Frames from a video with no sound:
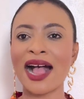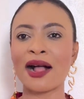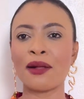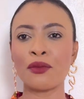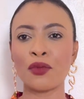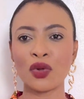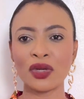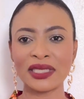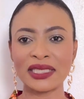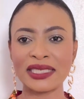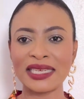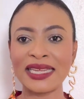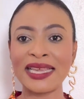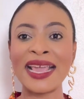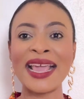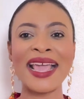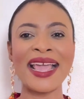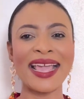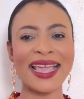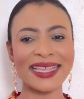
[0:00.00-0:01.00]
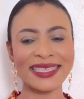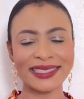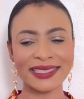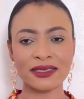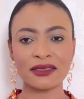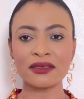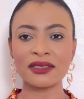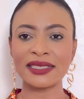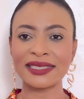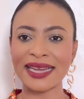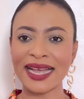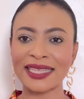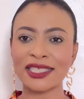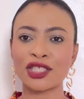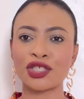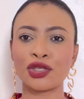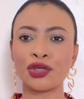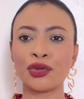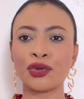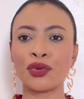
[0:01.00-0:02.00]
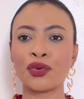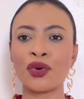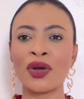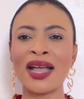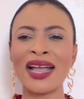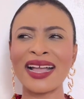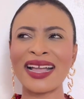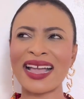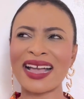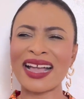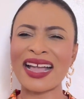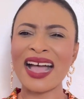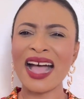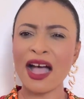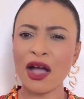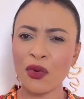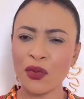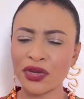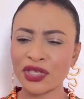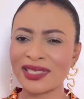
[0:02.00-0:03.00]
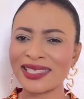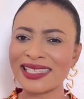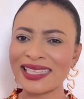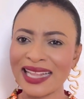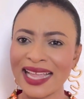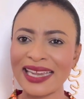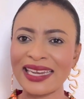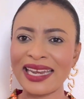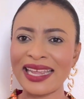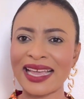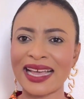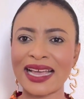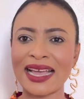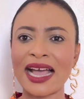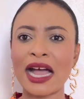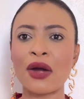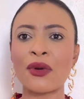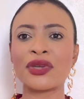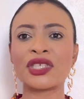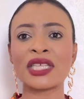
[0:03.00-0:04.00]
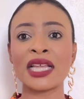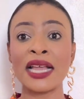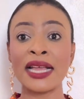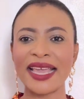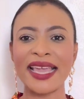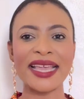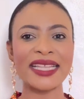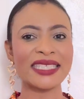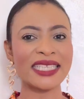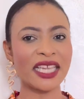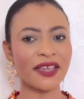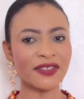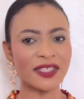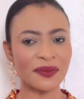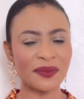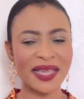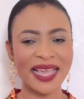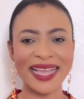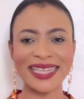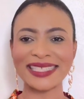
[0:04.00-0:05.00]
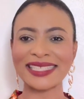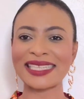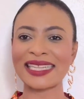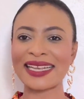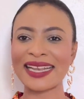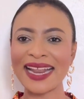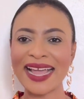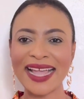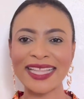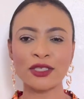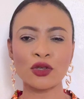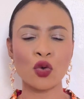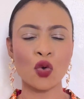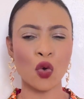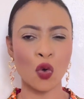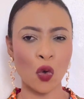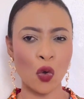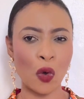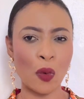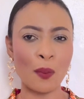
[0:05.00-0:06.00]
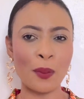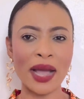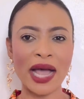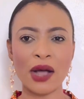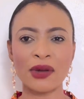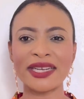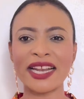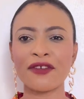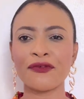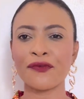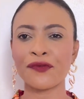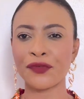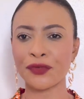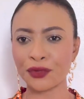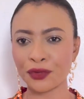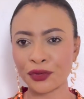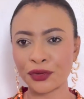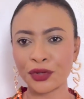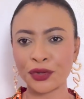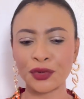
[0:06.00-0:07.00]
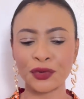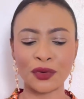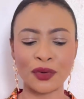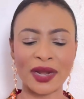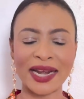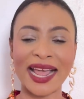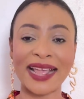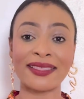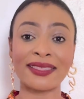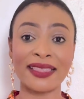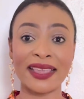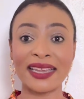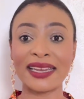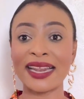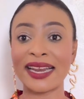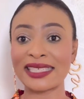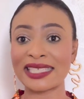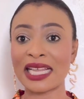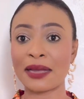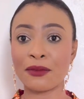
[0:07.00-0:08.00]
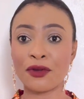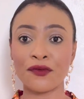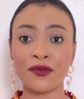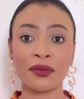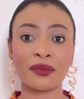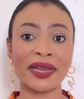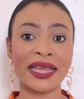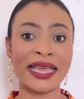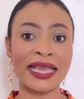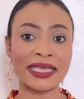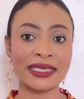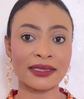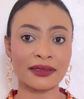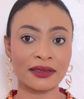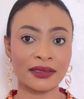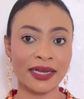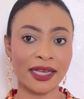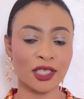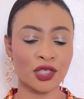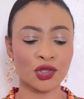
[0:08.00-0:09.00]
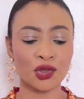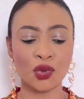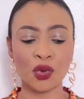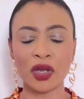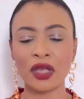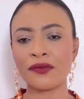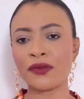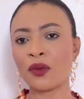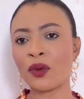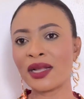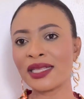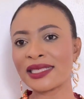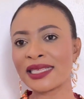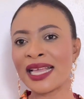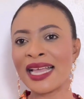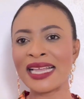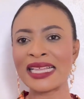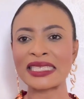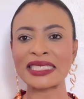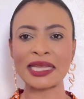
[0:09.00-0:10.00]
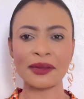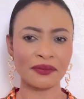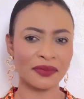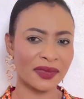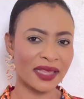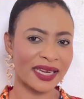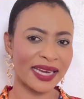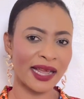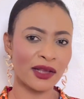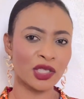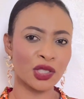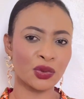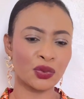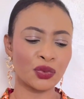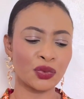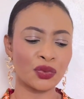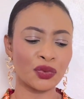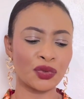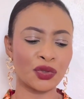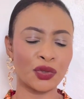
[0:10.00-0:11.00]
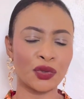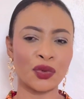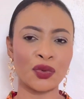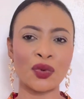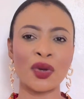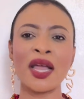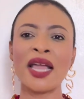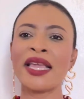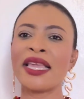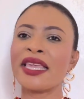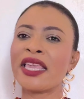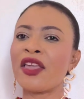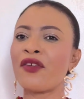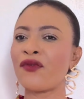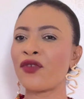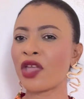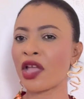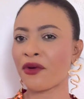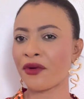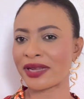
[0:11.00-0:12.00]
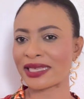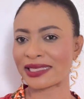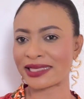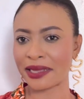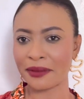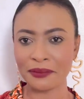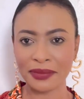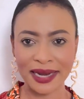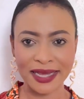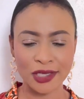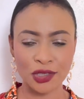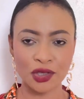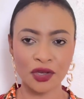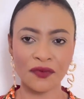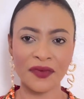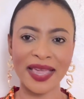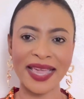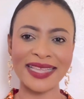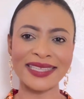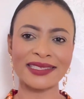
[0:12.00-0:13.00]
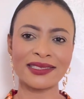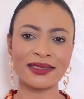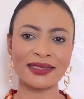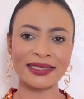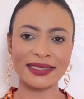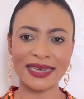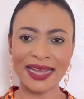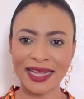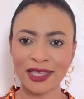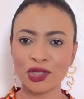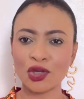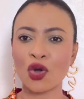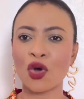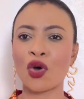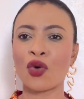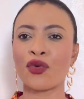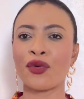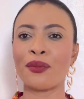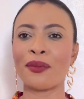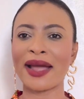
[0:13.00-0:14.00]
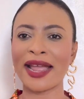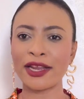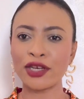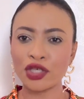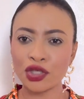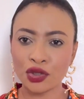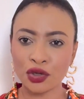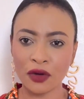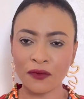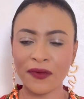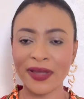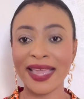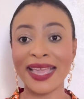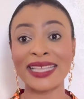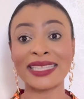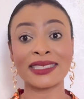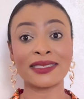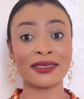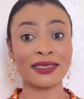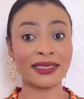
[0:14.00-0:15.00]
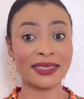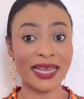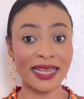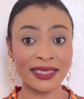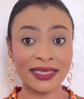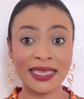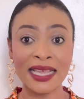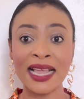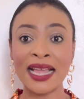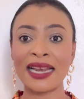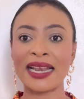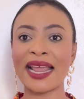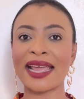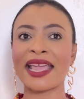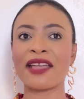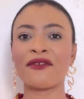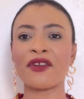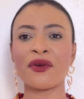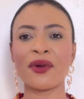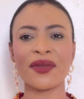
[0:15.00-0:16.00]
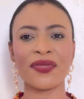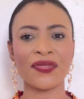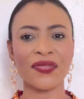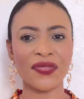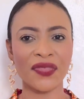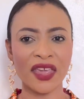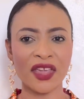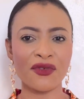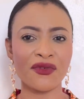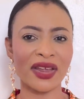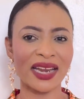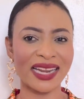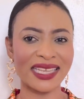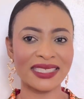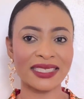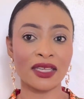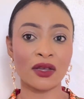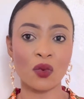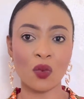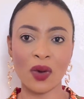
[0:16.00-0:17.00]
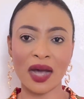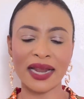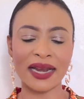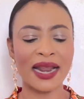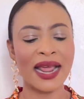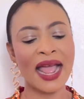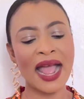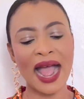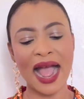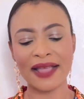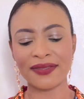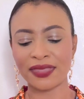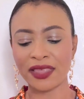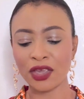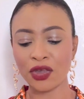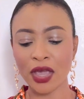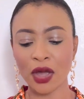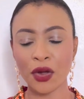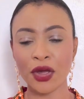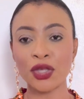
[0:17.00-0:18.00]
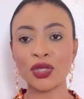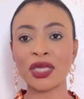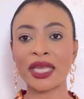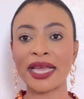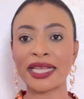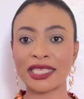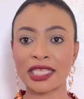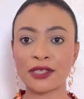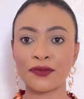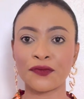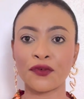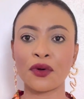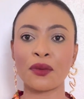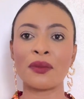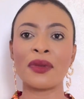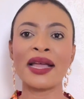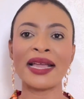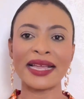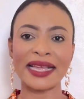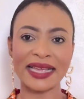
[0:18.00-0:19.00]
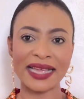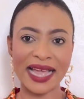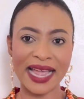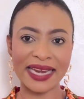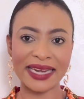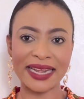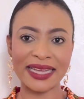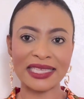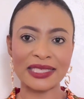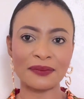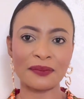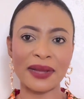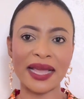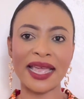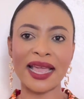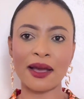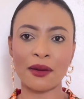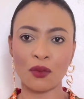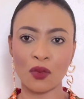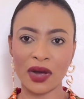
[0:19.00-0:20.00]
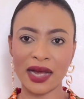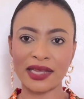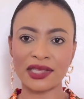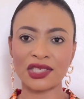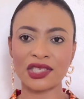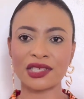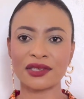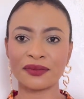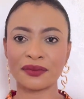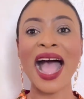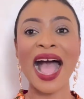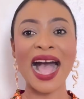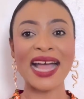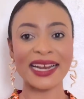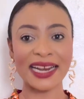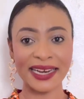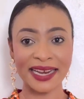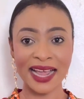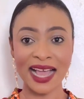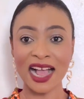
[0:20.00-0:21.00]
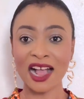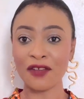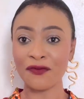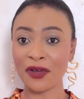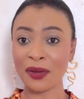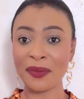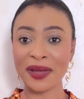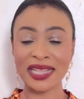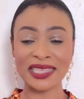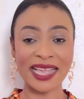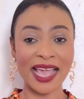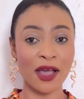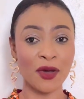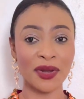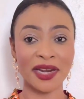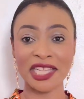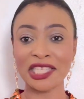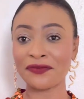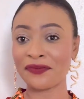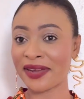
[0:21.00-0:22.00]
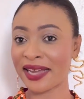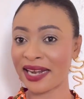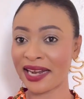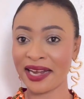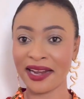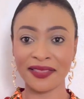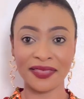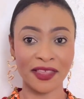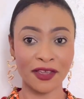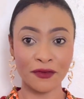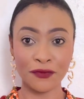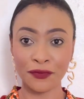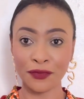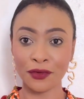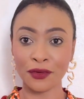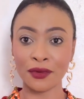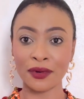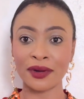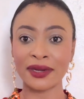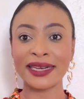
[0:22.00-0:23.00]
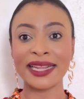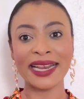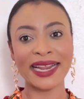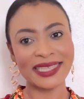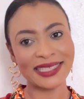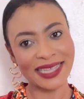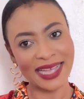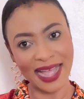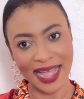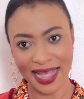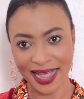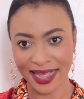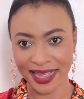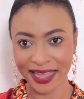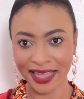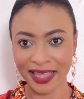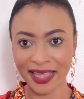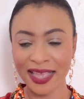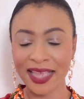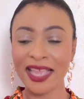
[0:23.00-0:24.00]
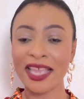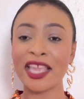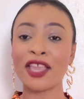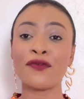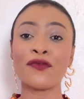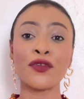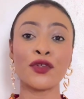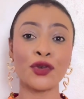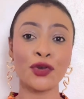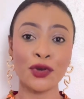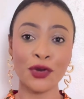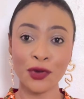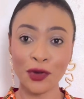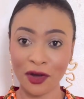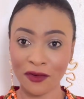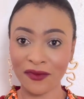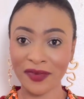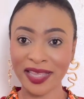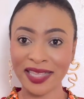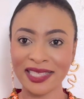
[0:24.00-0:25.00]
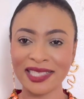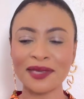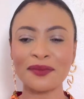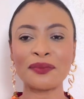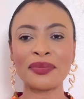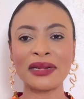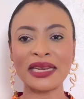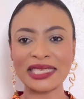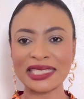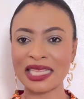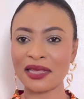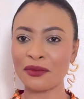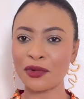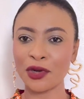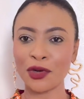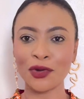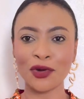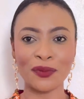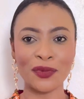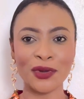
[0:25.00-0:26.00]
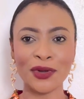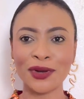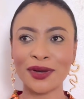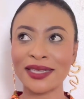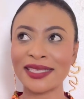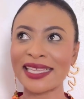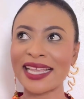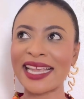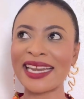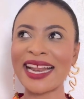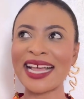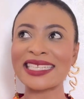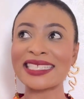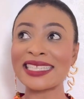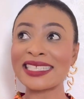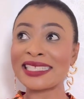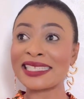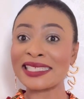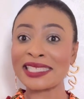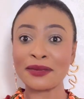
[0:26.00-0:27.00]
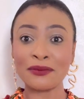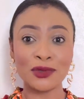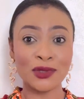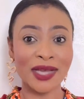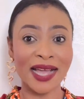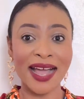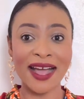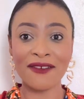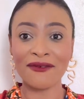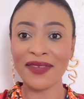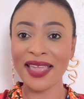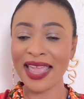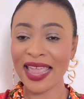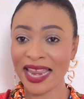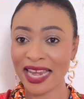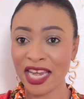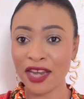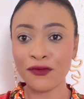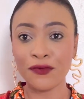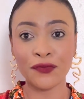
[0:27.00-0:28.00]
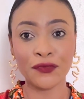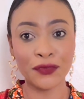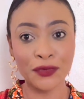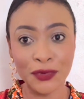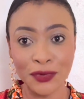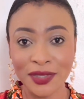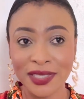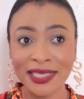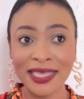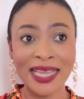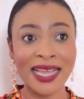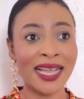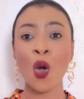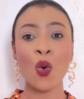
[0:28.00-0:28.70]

almondy hazelnut, cacao-ish, slightly cacao-ish. It gives me a slight cocoa powder feel, and I think that is coming from the hazelnut. So if you want something that will, give you a resemblance of hazelnut or remind you of hazelnut, like a very thick, realistic one, I think you're going to get it from Guidance by Amouage. Another alphabet I couldn't find anything for, the letter I. If you know of it, please let me know because it doesn't seem to have any fruit.